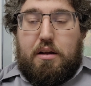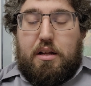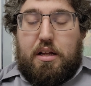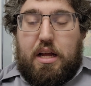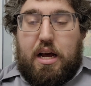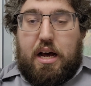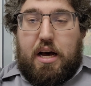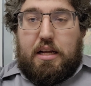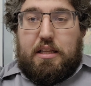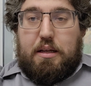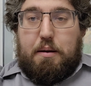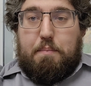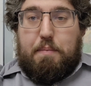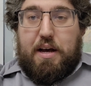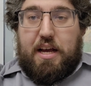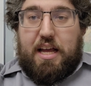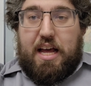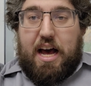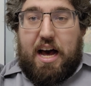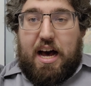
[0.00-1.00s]
God
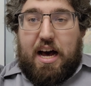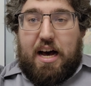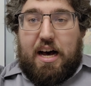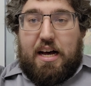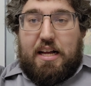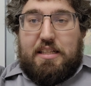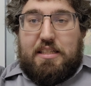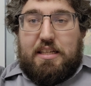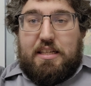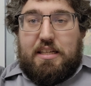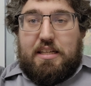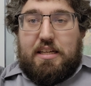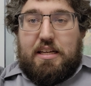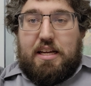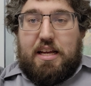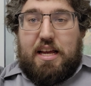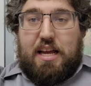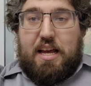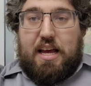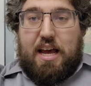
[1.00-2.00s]
pakad
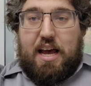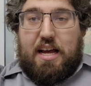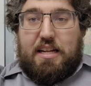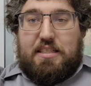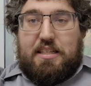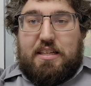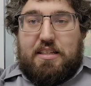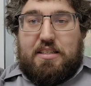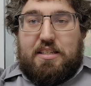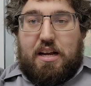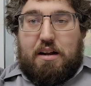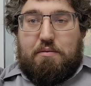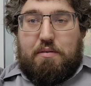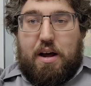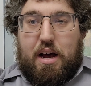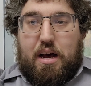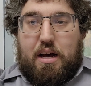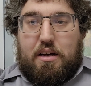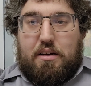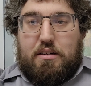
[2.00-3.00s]
et
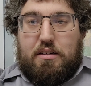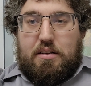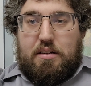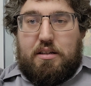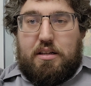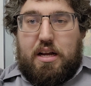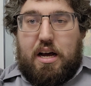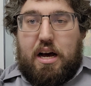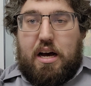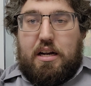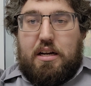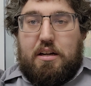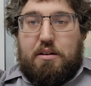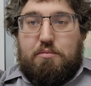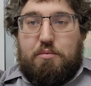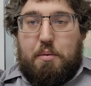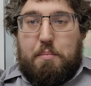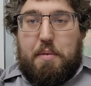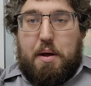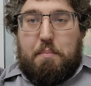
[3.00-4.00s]
Sarah, God
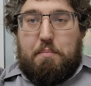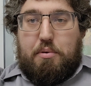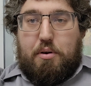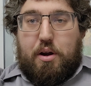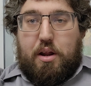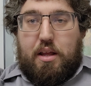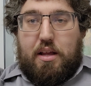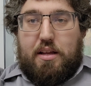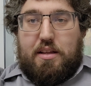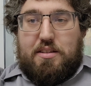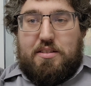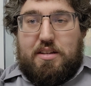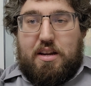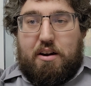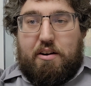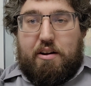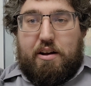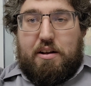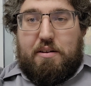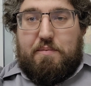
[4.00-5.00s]
remembering
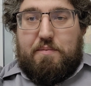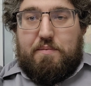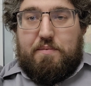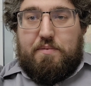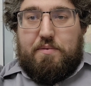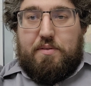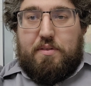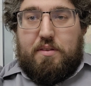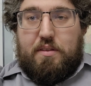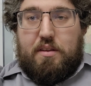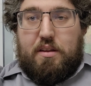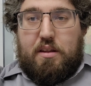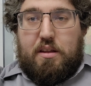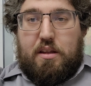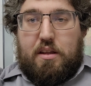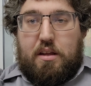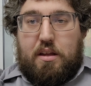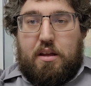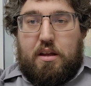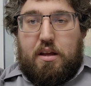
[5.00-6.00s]
Sarah.
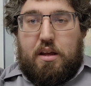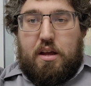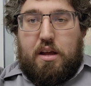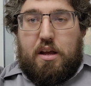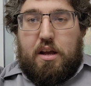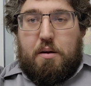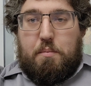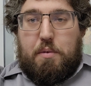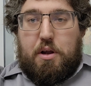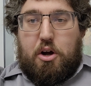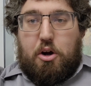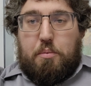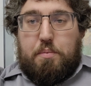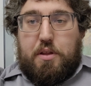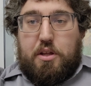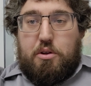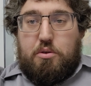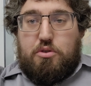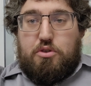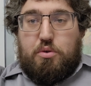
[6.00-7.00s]
We hope
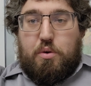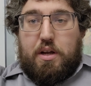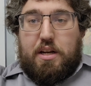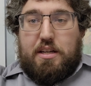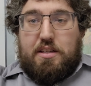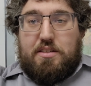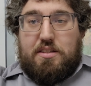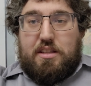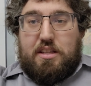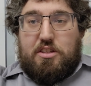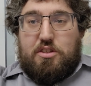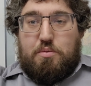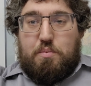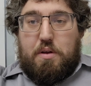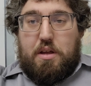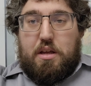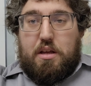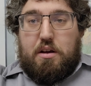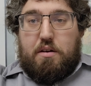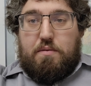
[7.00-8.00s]
that you join us this
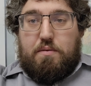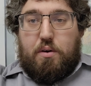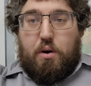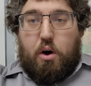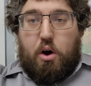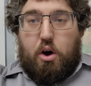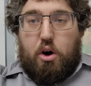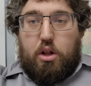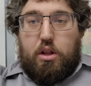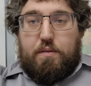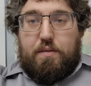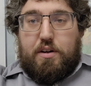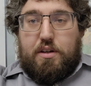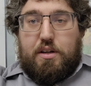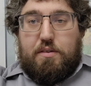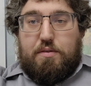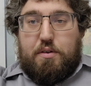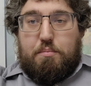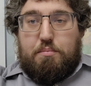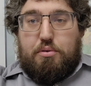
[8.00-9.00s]
week for all of our
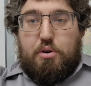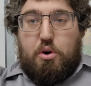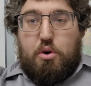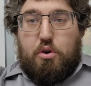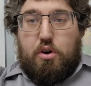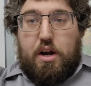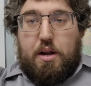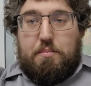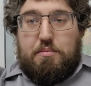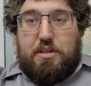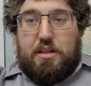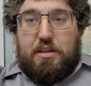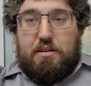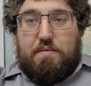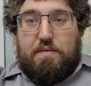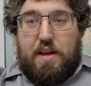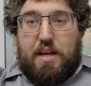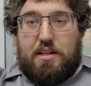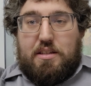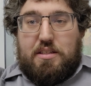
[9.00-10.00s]
different programs and
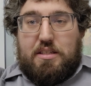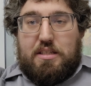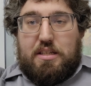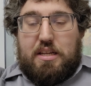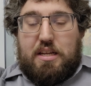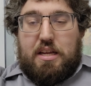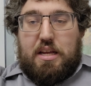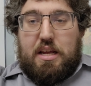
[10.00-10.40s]
events